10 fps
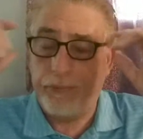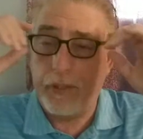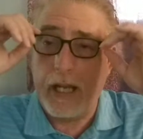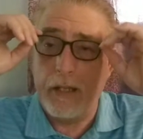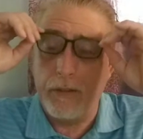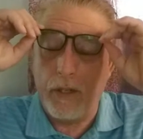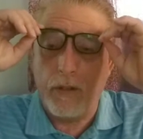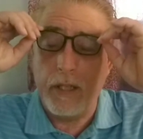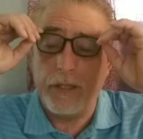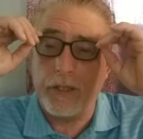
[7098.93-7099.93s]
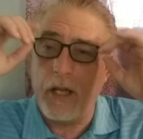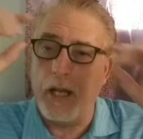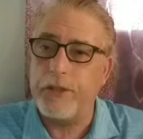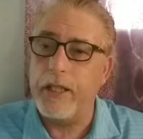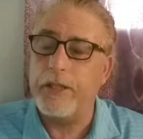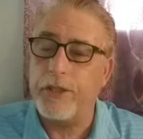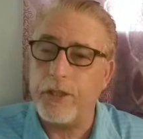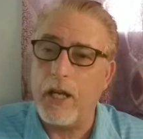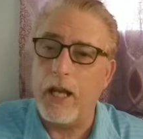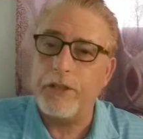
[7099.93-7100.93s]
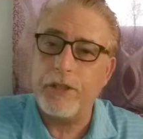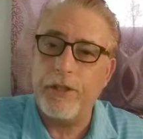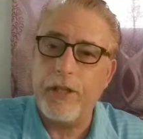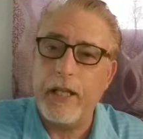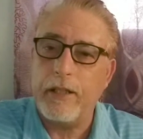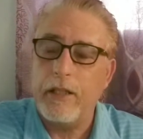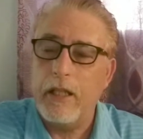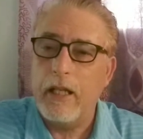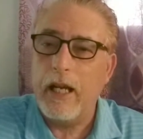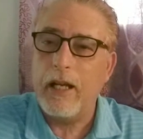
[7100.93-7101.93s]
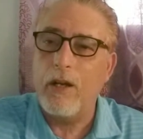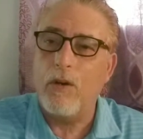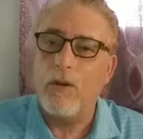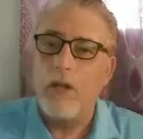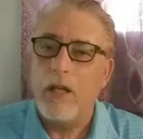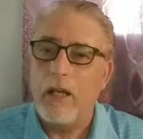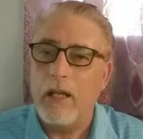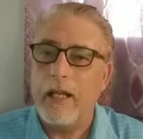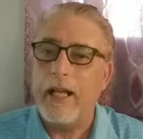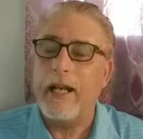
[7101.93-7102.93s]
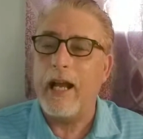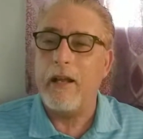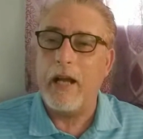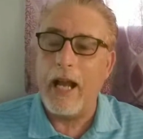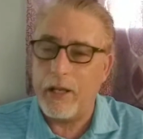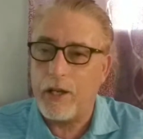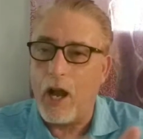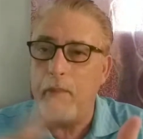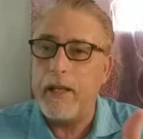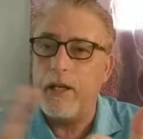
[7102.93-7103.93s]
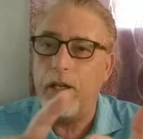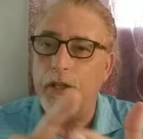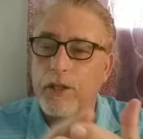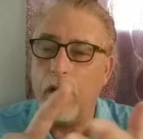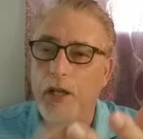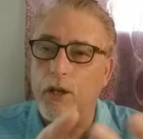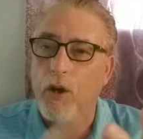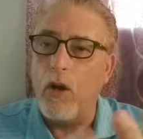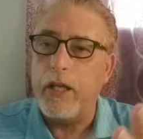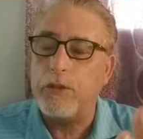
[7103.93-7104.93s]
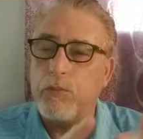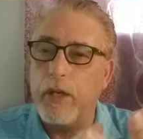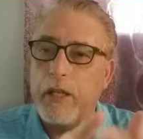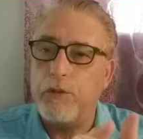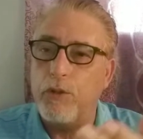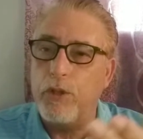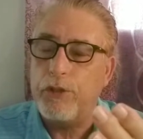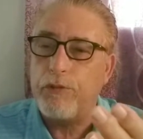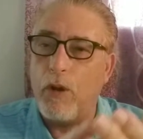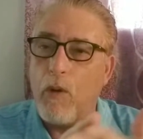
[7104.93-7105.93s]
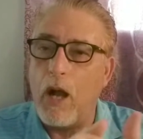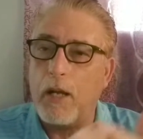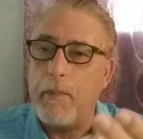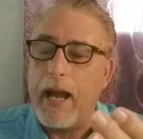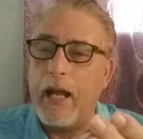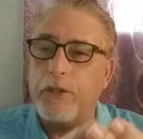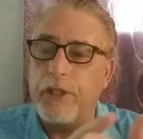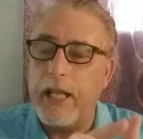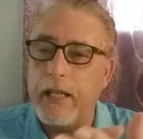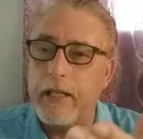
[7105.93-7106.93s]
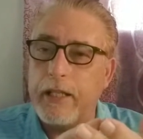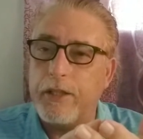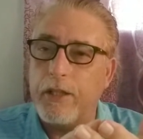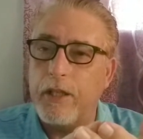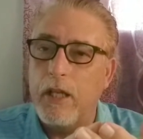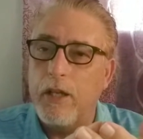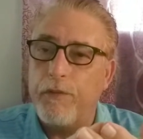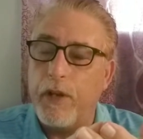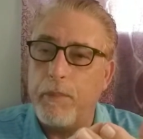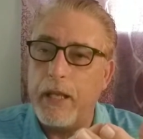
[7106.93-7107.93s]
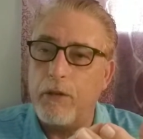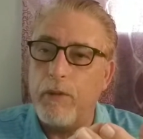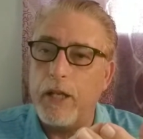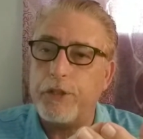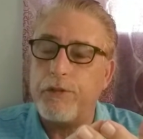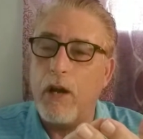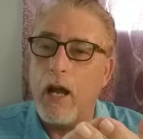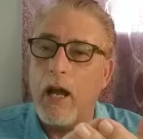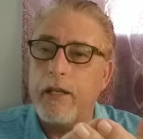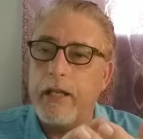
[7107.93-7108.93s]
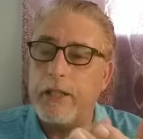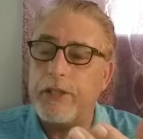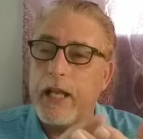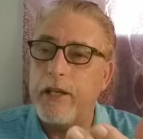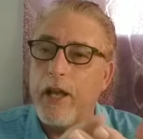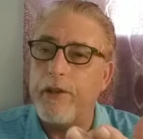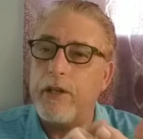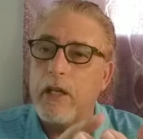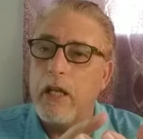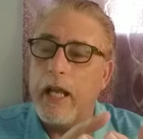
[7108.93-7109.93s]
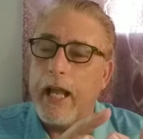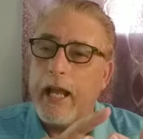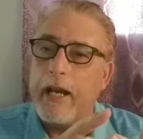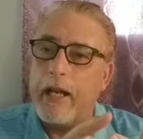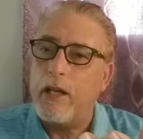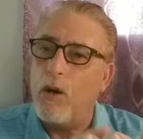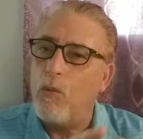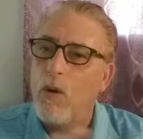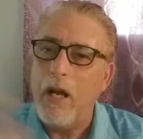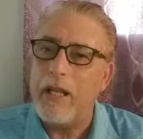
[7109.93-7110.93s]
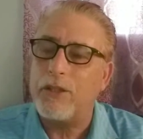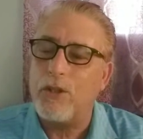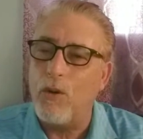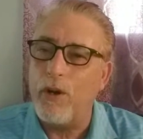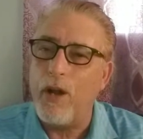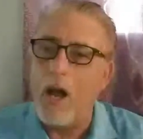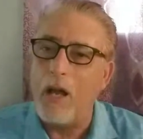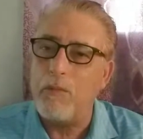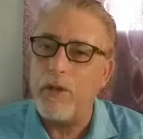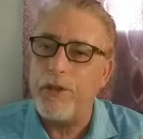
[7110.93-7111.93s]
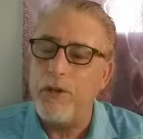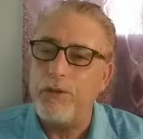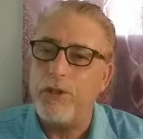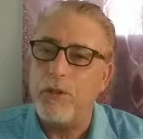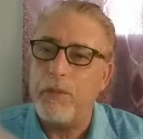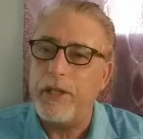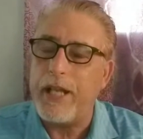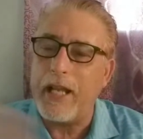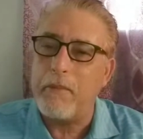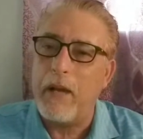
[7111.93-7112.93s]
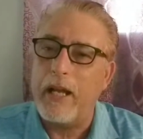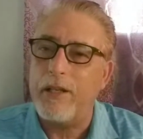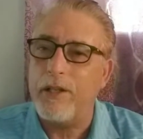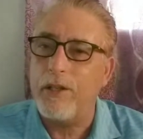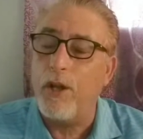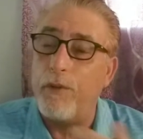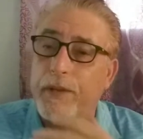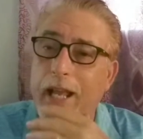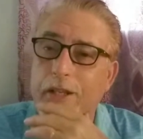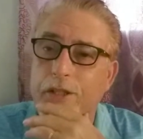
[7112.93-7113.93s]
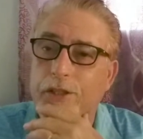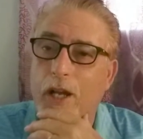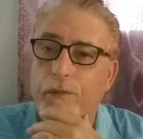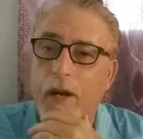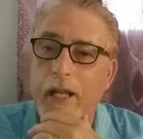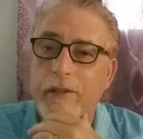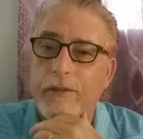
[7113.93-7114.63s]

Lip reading: I don't know. It's a constant thing. I go, and I commented on Kanoi's when he's doing his walkabouts and eating at the Filipino restaurant and this, that, and other. And I go, what is going on with YouTube and taking my notifications off, right?